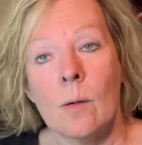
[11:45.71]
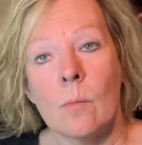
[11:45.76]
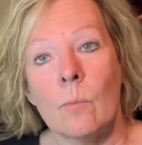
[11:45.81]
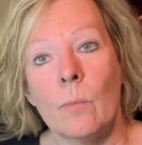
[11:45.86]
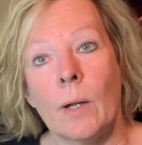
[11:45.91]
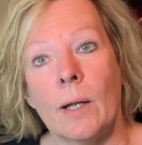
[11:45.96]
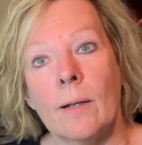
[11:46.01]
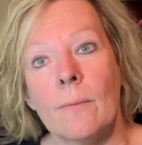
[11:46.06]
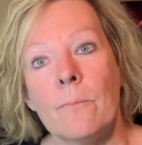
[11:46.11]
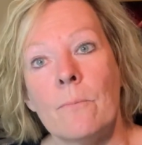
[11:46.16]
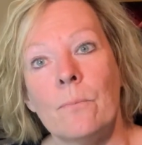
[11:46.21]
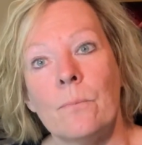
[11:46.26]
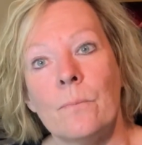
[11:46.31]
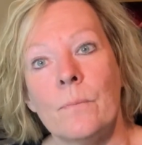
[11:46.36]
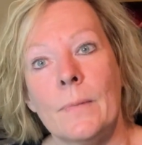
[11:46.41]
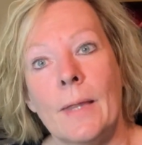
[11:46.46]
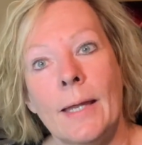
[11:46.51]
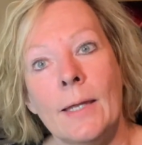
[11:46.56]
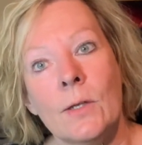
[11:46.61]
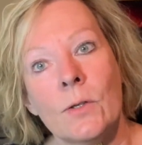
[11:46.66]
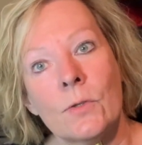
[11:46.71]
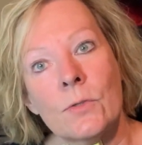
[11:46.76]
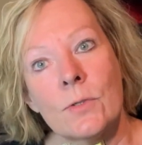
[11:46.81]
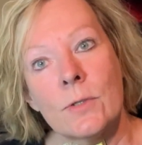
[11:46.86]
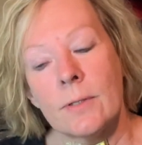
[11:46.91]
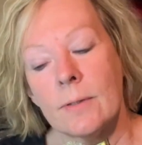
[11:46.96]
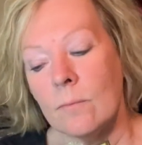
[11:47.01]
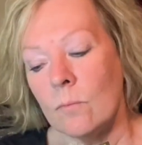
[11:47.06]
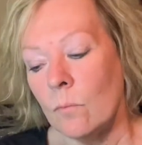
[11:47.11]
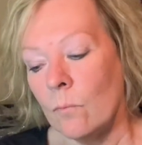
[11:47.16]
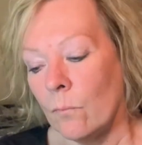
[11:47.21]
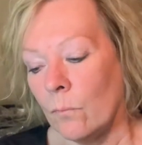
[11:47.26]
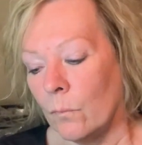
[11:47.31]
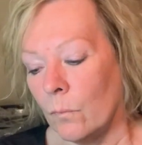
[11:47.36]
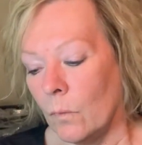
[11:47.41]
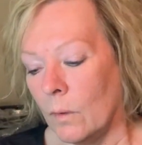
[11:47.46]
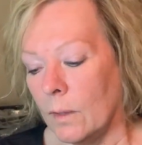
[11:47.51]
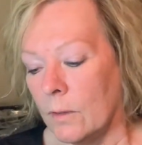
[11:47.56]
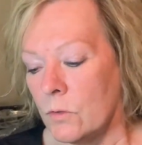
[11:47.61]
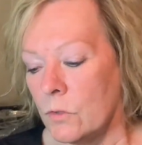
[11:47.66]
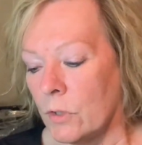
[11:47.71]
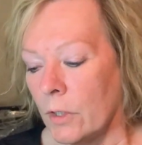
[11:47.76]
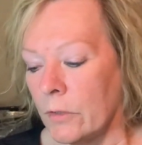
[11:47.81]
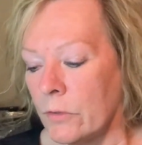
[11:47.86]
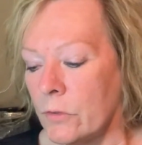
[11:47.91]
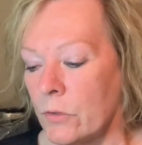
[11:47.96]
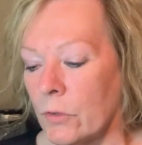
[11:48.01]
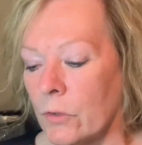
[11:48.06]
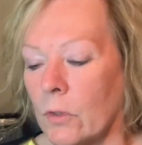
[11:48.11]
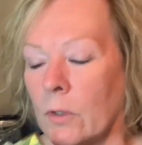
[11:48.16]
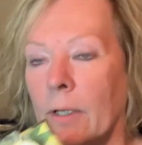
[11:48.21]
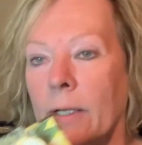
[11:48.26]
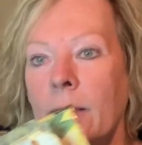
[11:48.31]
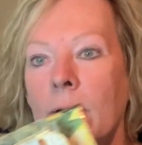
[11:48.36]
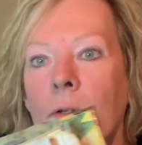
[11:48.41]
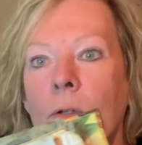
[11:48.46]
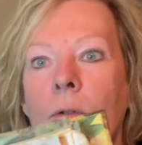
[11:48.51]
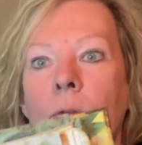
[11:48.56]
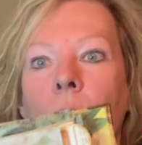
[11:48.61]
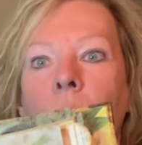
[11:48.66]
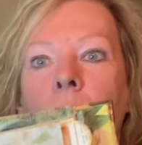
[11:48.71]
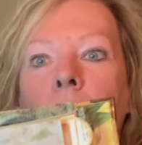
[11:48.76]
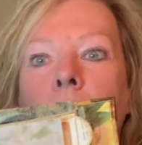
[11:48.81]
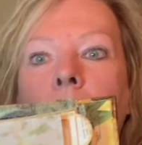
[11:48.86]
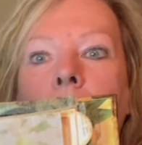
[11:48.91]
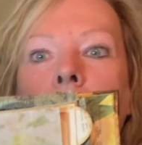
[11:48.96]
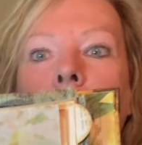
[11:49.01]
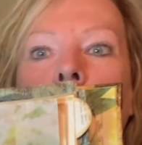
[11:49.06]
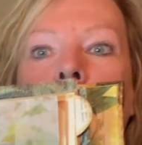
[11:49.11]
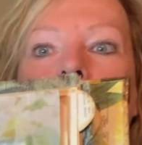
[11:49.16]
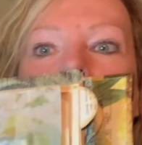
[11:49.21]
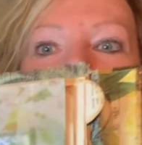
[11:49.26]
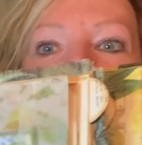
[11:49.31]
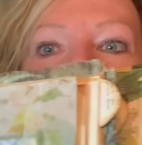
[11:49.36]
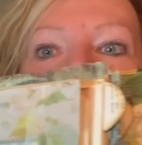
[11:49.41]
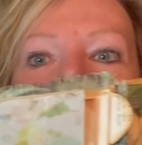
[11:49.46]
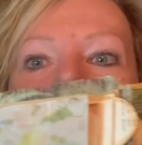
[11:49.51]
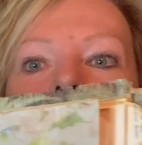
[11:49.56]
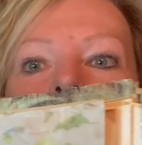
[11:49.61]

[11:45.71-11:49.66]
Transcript: But they use it in junk journaling. You can see it here.